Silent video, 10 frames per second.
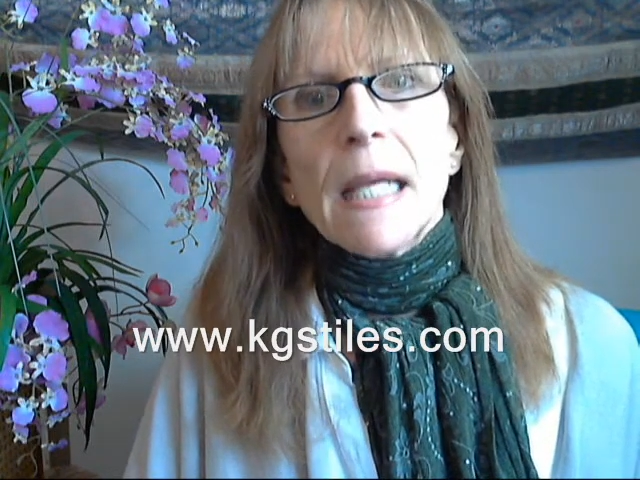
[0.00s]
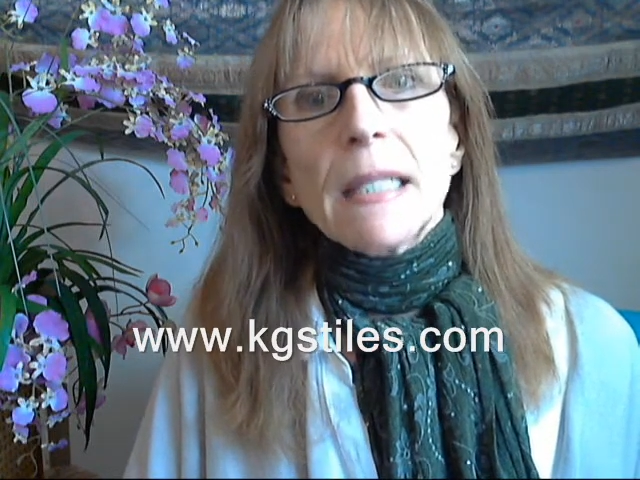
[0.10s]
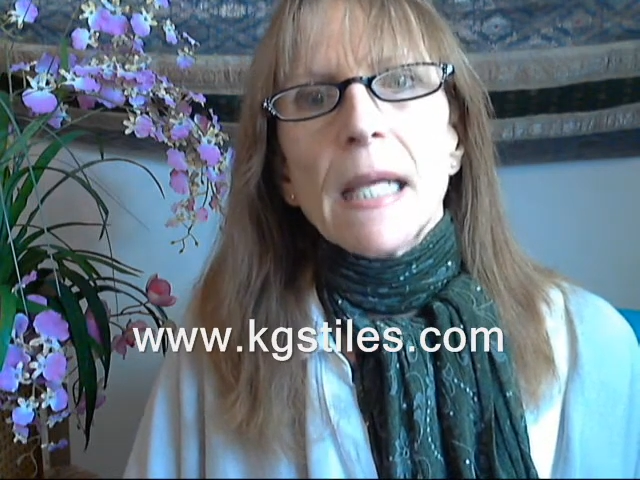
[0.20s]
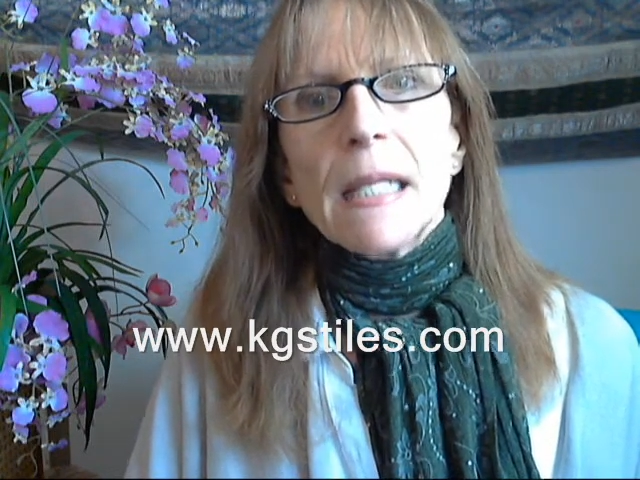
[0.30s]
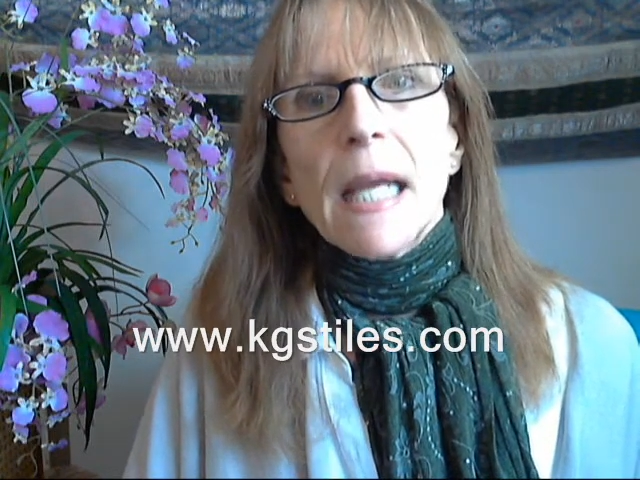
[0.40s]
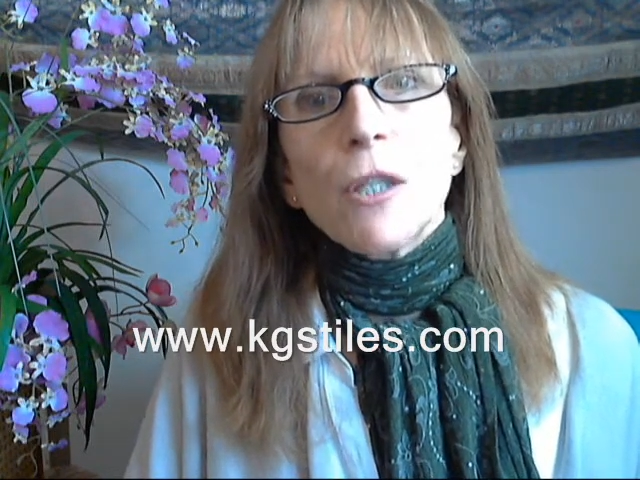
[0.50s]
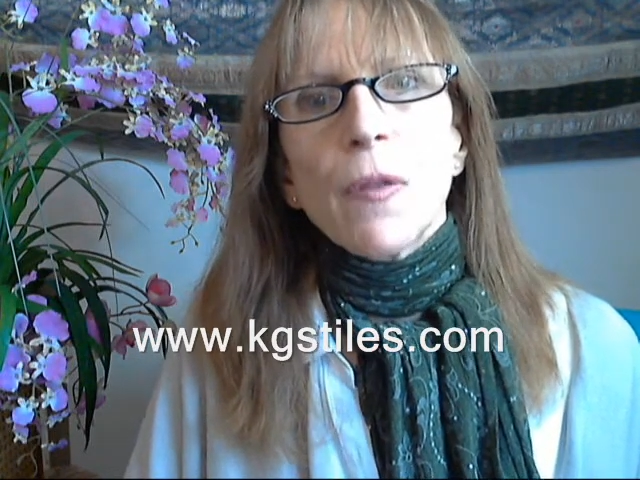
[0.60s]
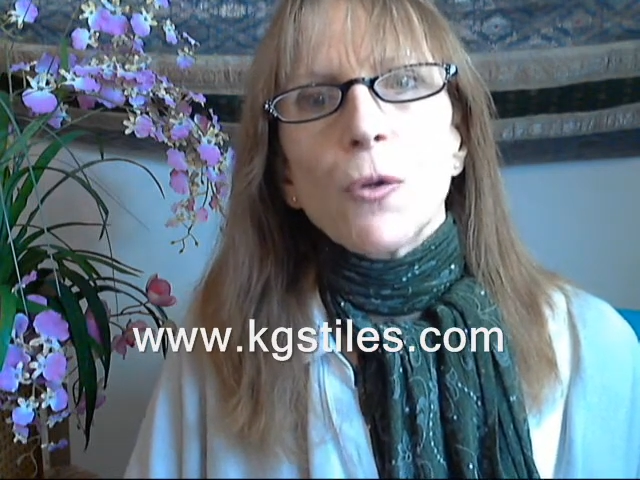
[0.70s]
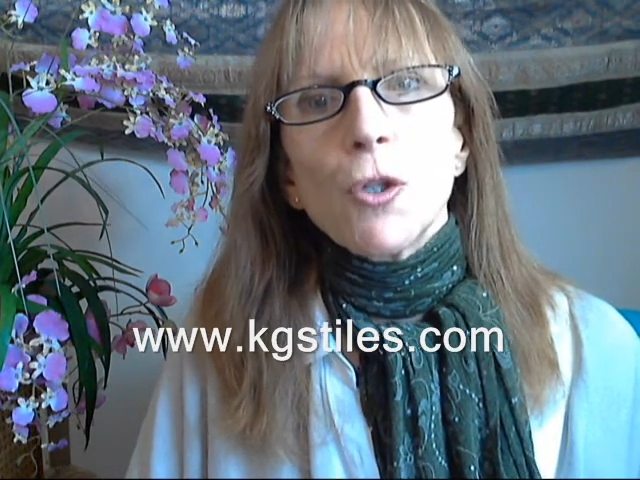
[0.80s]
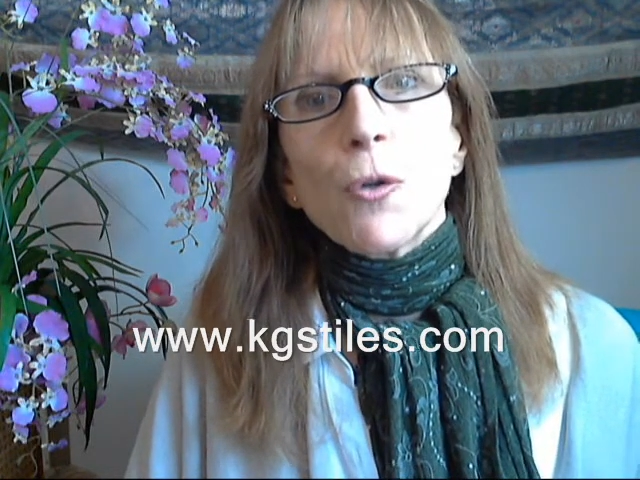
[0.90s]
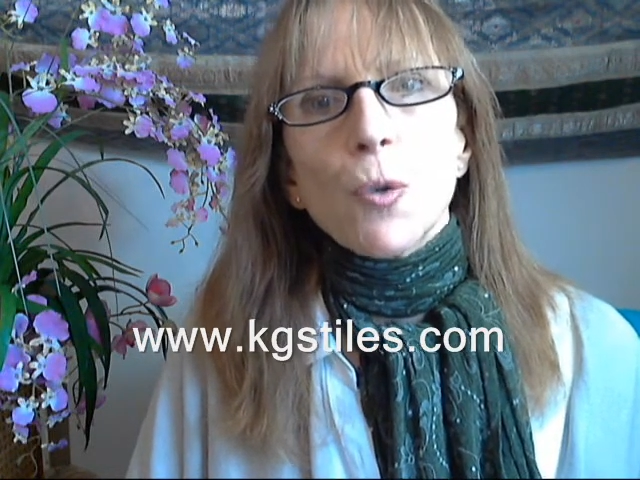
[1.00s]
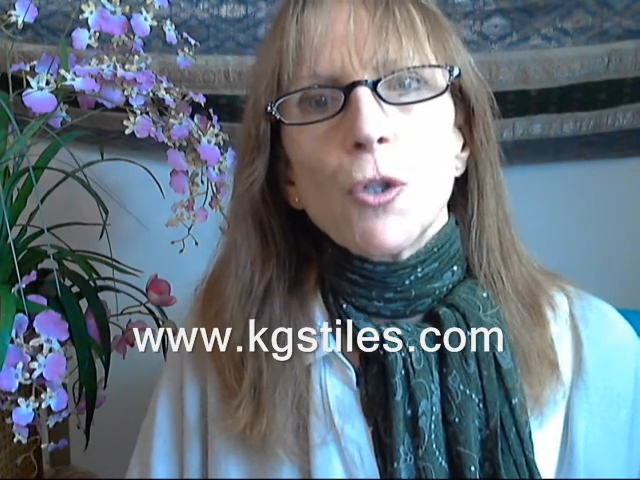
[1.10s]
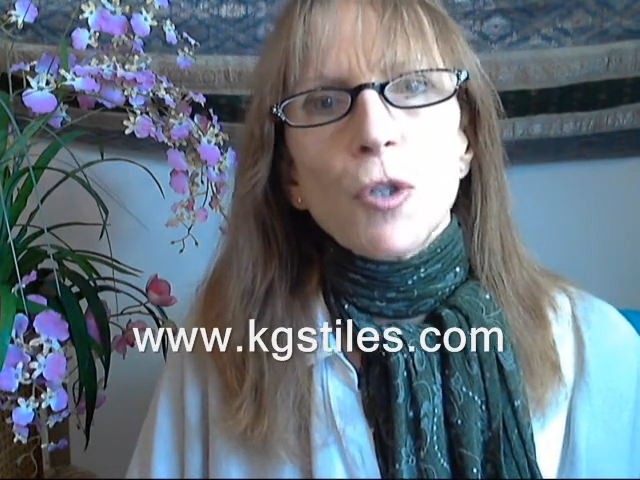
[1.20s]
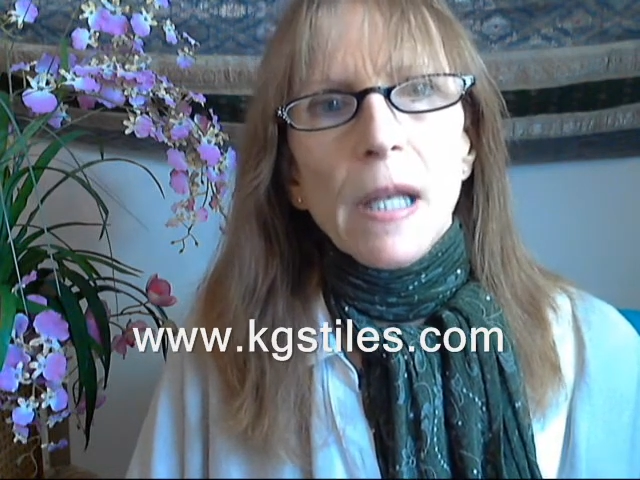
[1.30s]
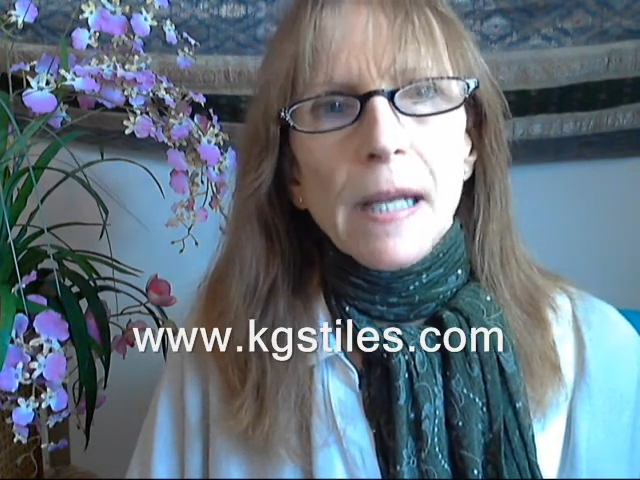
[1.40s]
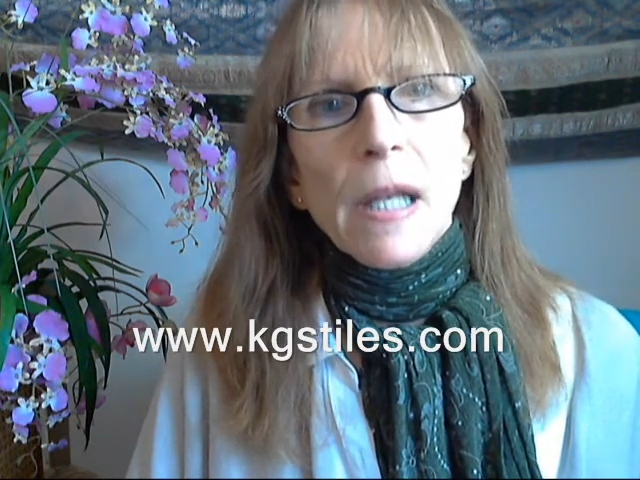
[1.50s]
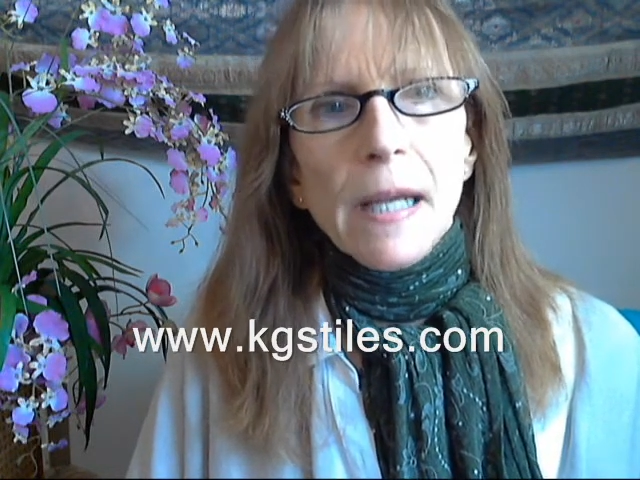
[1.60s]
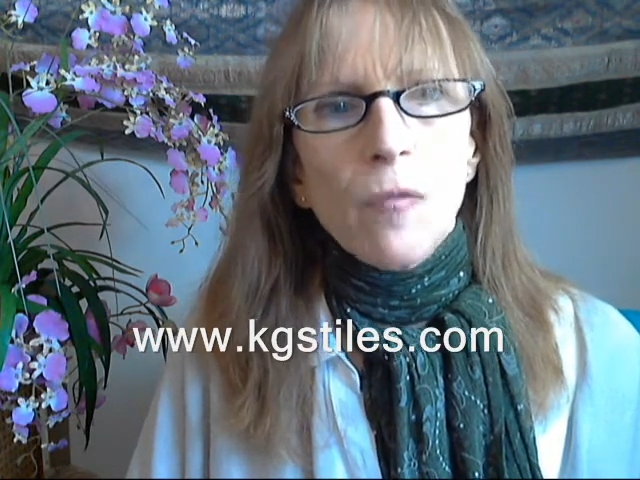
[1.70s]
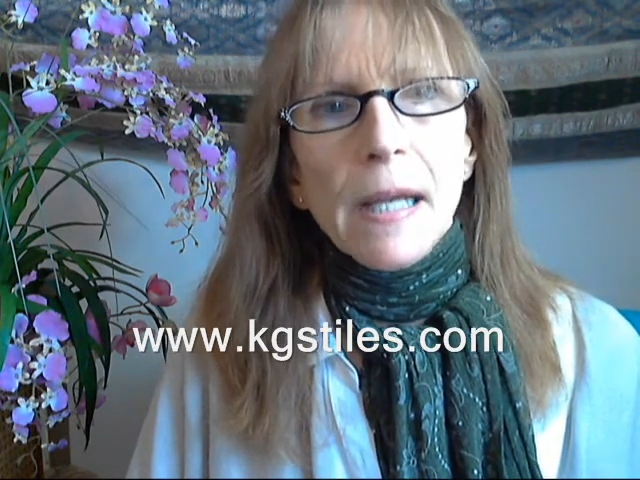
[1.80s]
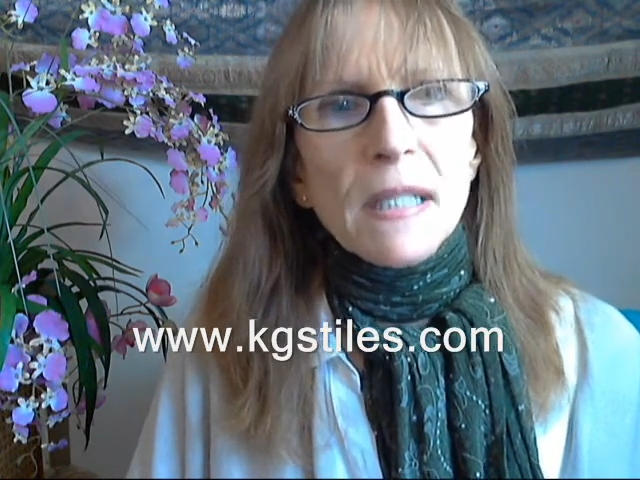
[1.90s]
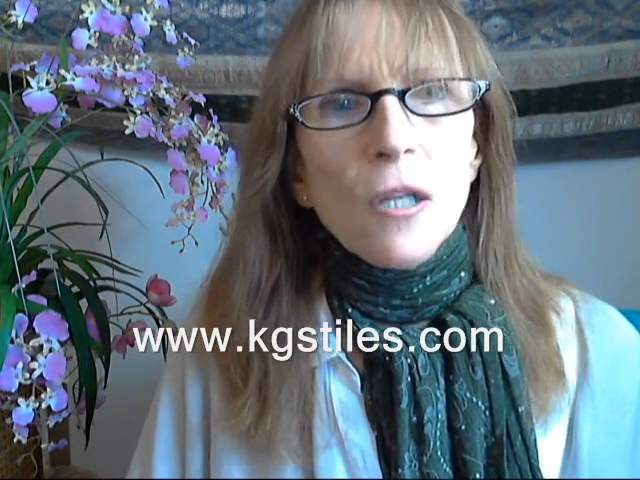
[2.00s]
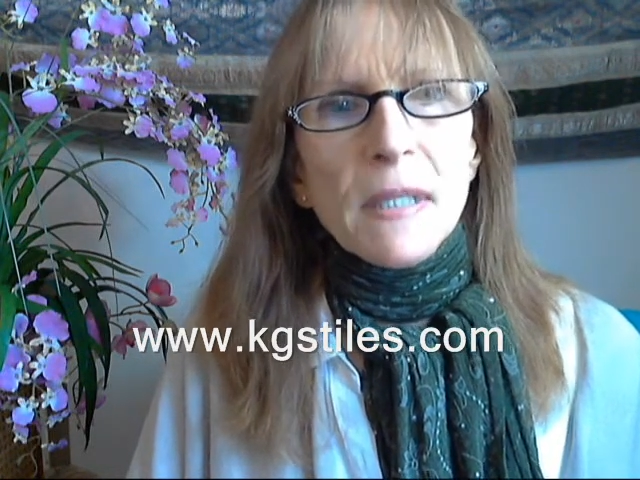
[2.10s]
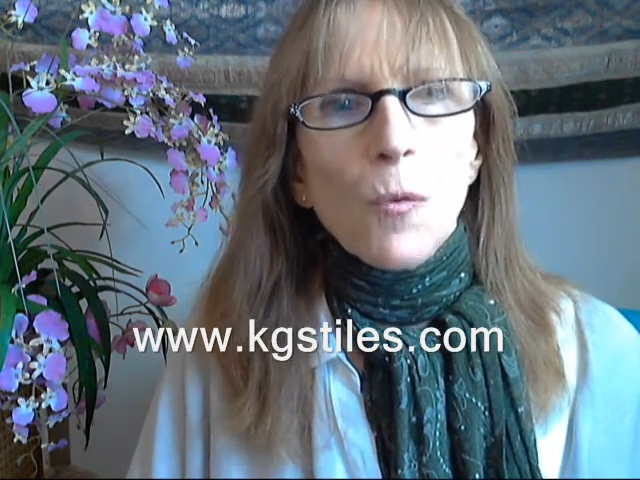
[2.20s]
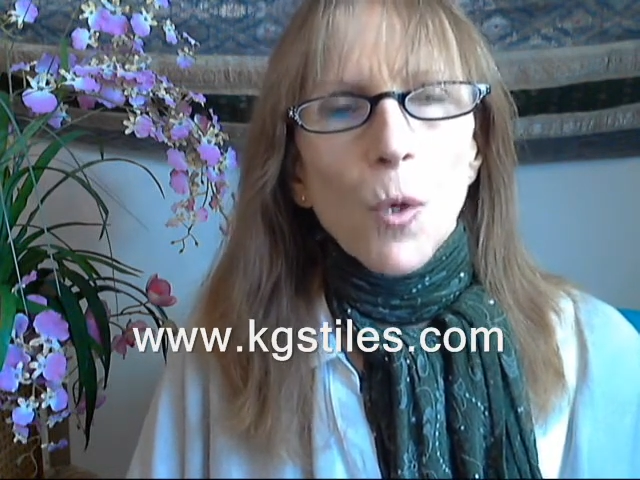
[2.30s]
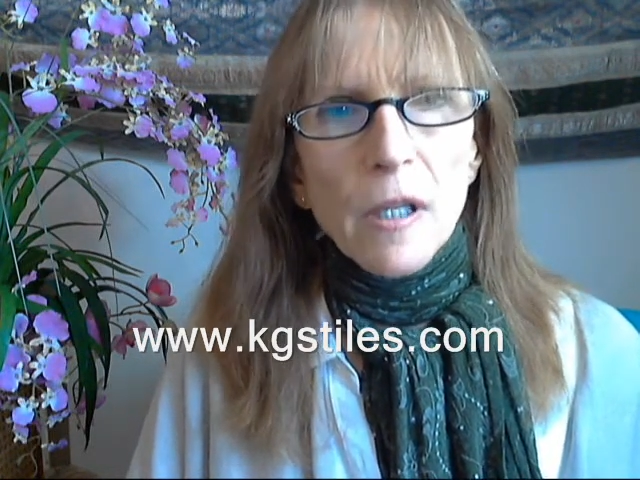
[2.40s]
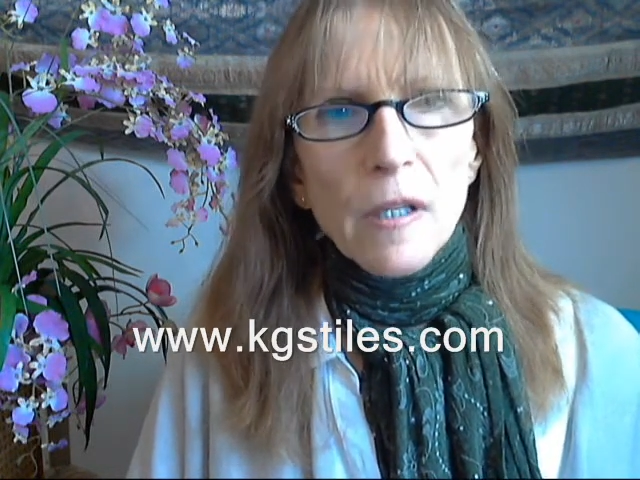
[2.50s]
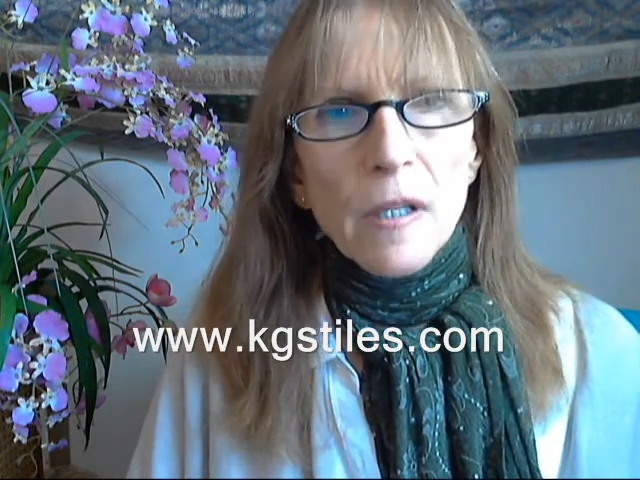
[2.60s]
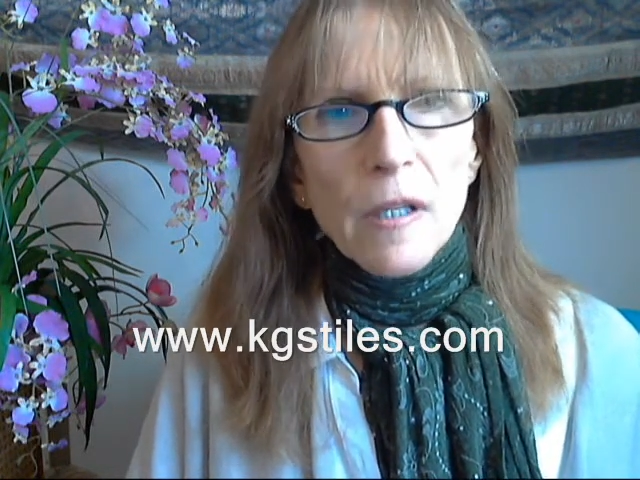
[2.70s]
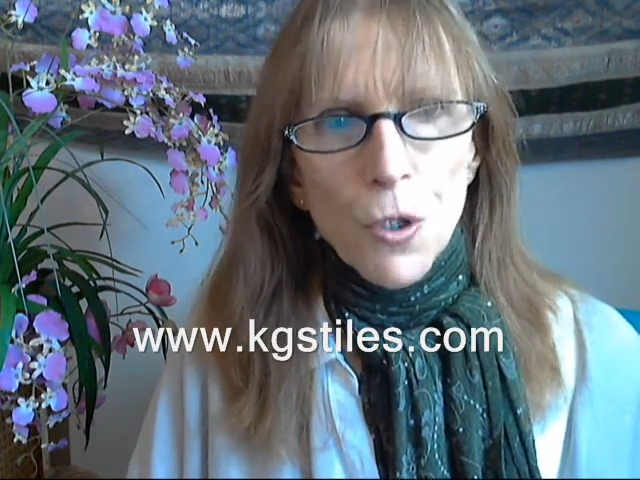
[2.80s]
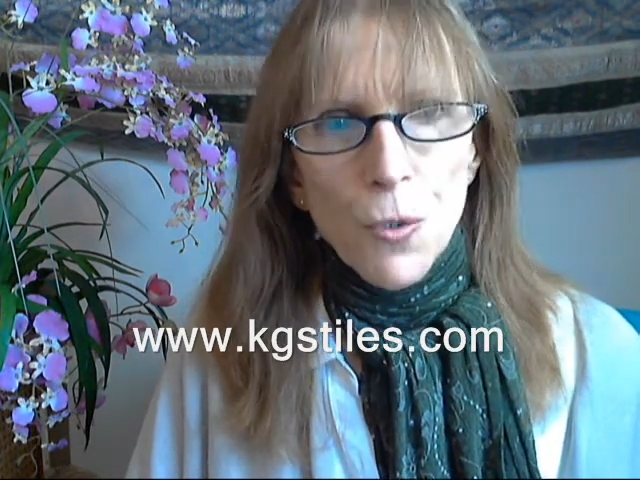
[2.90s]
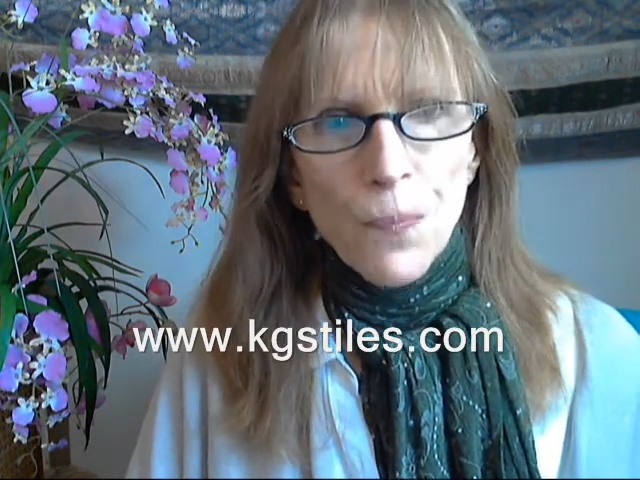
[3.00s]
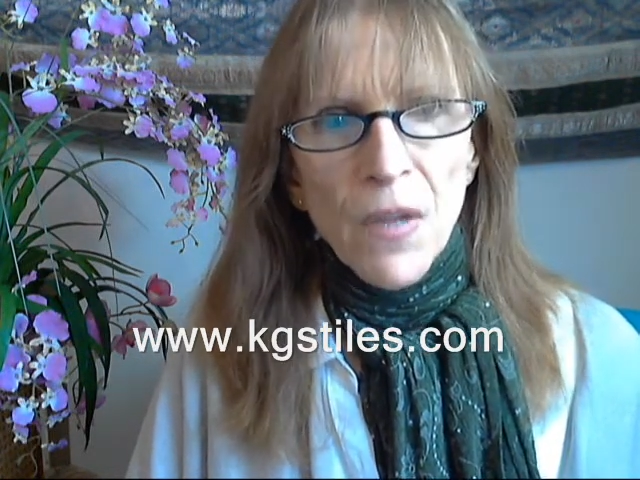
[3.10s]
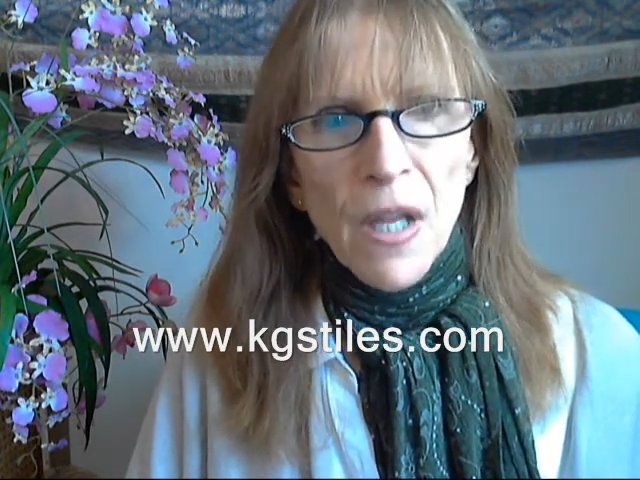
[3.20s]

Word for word: It's easier than usual to let go of what's not working for you.